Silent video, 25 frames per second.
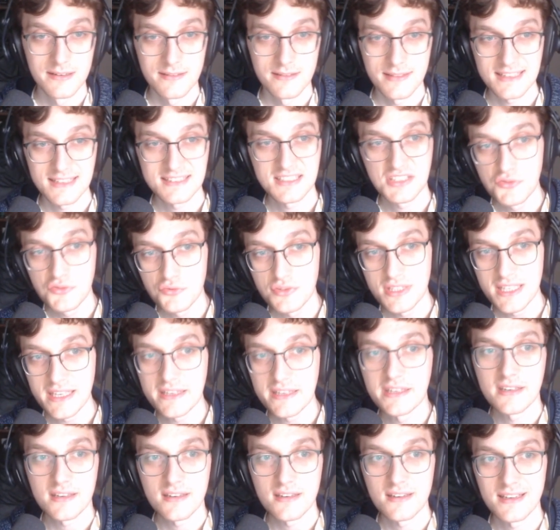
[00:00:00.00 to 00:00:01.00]
That's
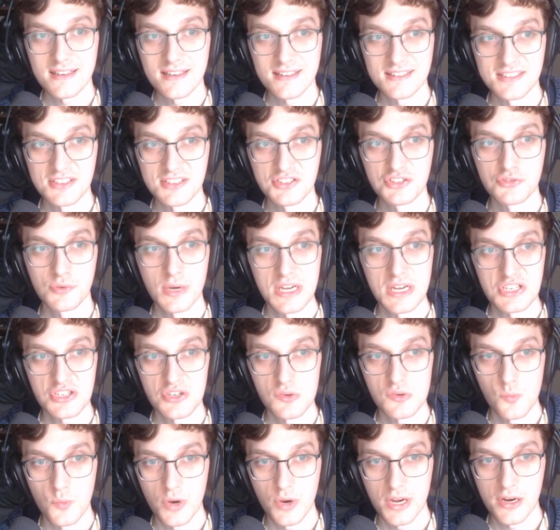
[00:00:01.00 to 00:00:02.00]
unique in a
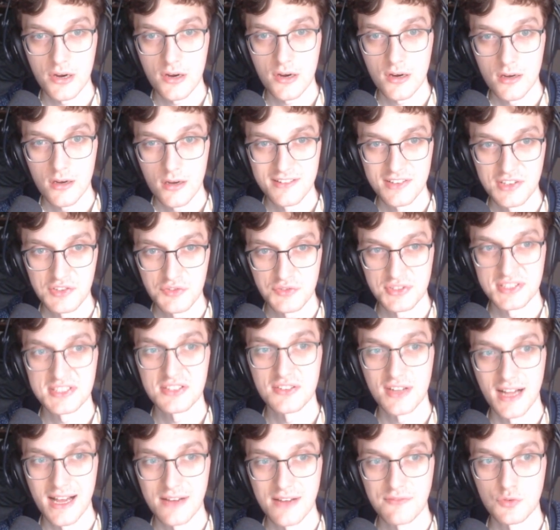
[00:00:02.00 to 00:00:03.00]
situation where you
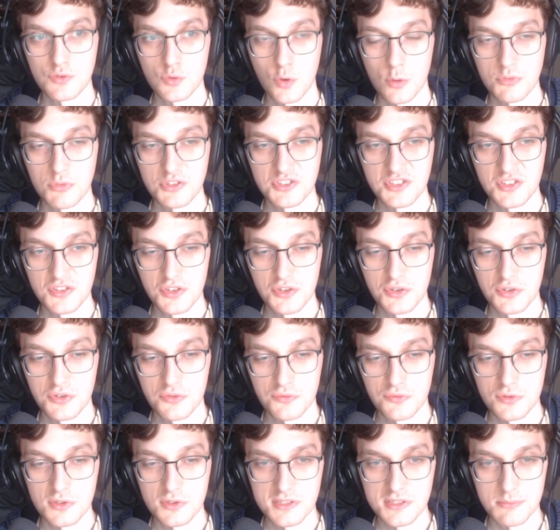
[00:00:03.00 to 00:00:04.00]
still have normal
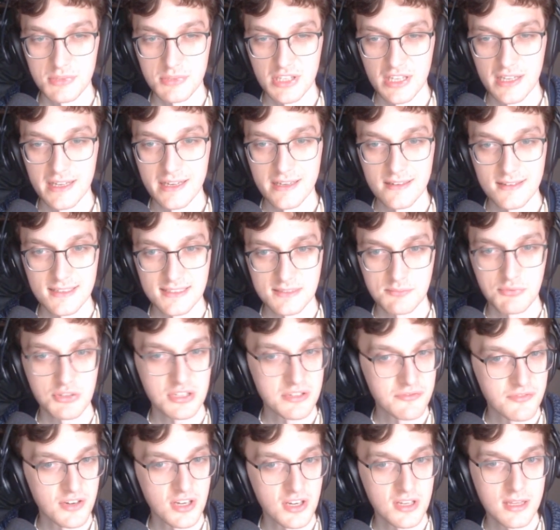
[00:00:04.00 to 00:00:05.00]
Sudoku rules applying. That's
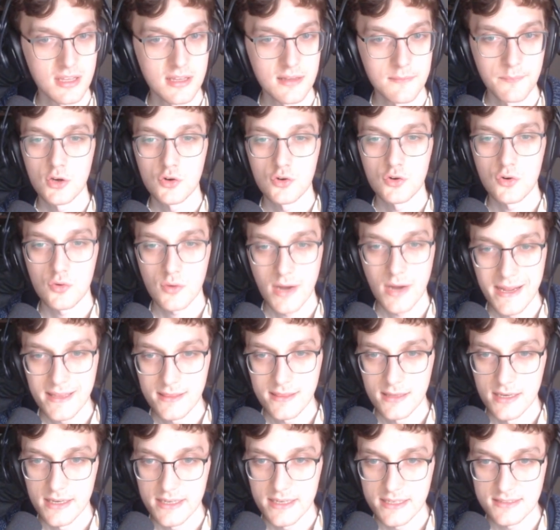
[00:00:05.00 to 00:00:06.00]
pretty funky. Gray
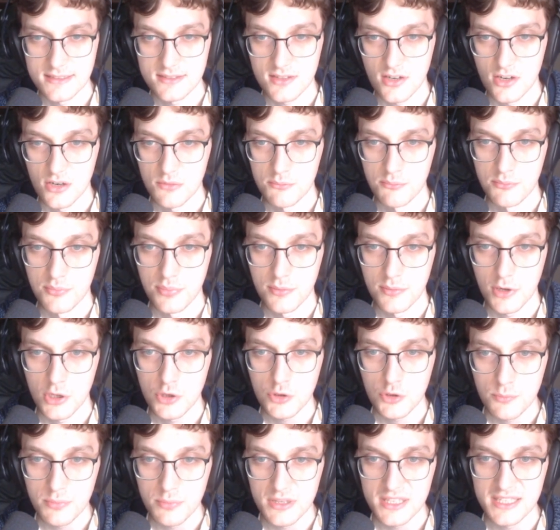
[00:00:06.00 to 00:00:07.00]
lines are
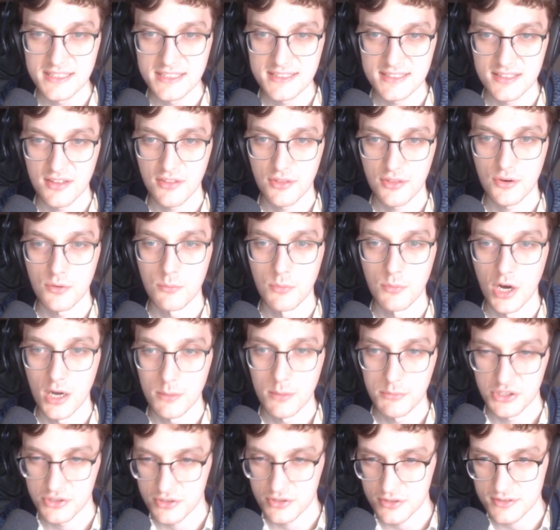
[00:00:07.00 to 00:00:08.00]
bulbless
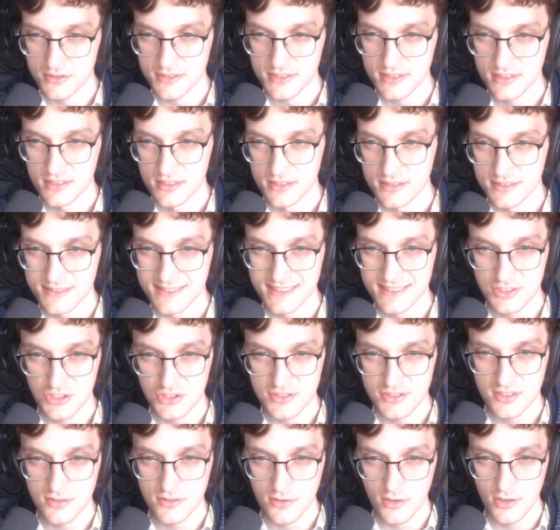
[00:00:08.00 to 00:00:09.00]
thermometers.
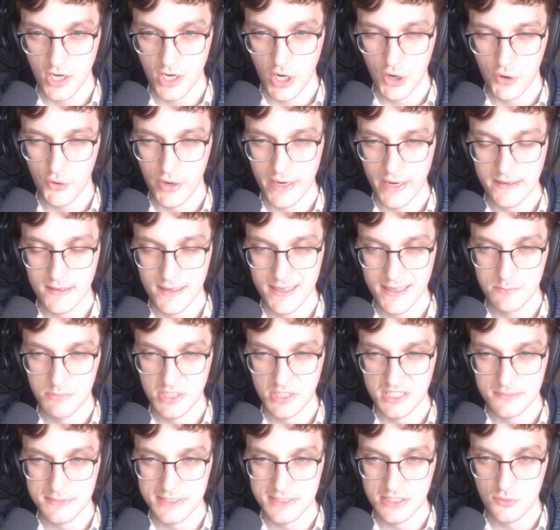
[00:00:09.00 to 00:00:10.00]
Digits along a gray line
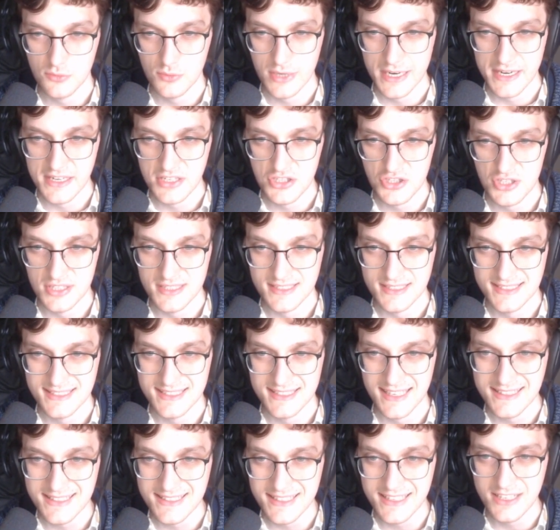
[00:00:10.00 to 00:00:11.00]
must be arranged in
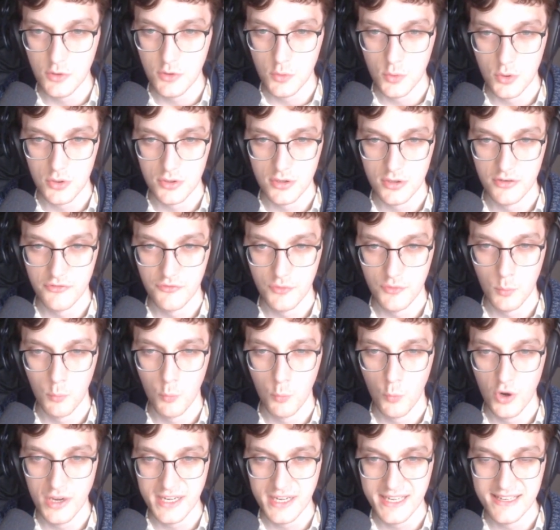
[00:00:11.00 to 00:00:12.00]
ascending order
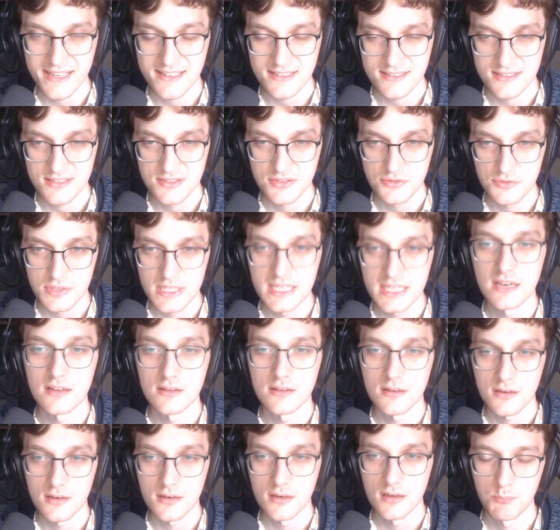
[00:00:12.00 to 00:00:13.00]
from one end to the
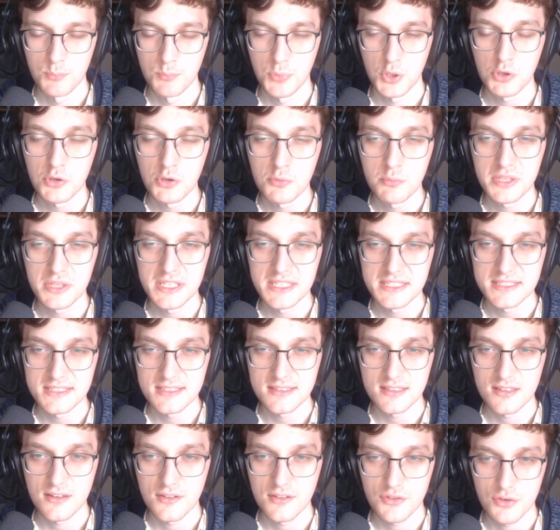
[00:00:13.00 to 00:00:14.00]
other.
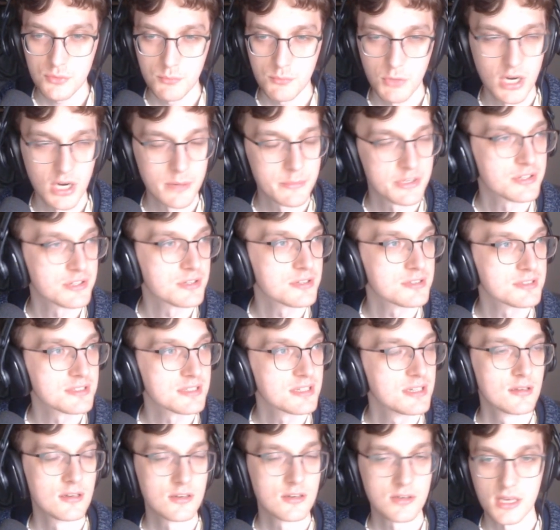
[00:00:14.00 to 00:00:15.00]
Bulbless thermometers.
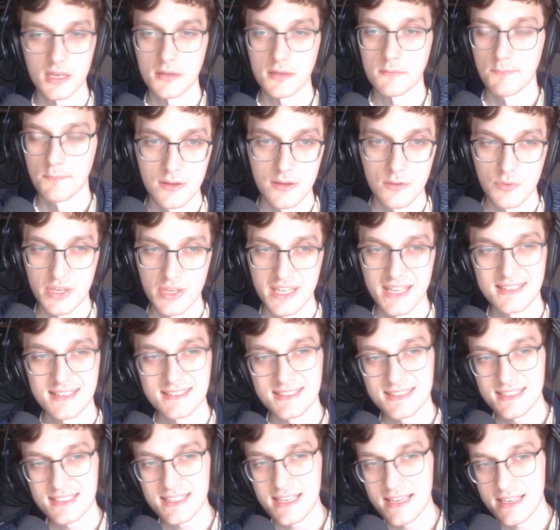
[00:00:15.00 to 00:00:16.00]
Okay. We can't
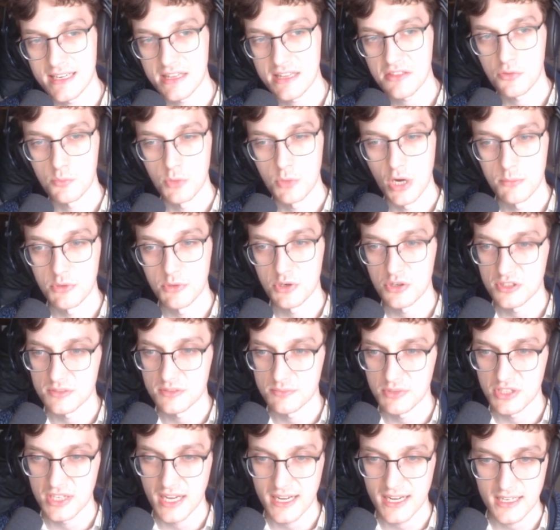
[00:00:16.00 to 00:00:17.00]
see any thermometers,
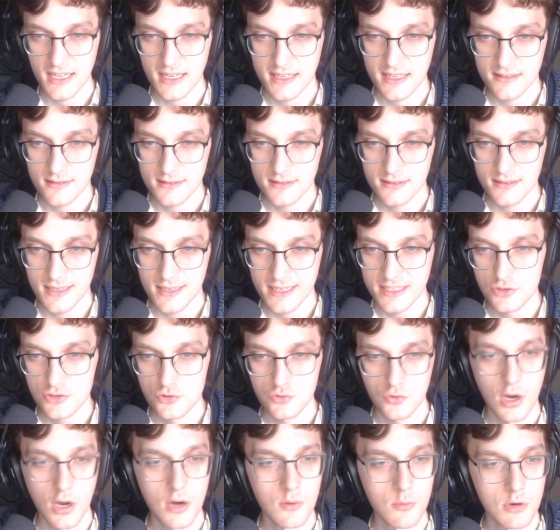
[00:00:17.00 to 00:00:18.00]
but I can
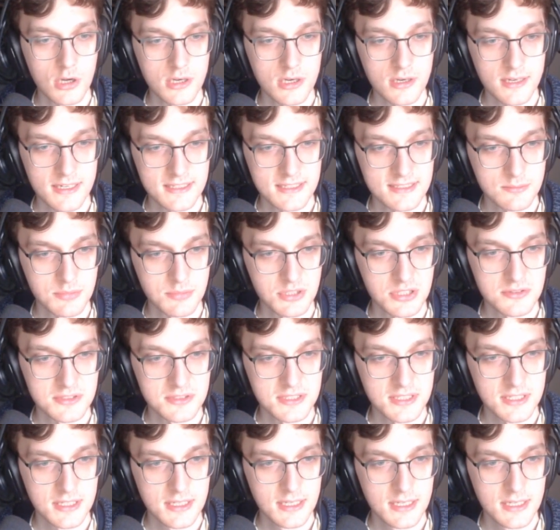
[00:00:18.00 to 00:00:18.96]
draw one, I suppose.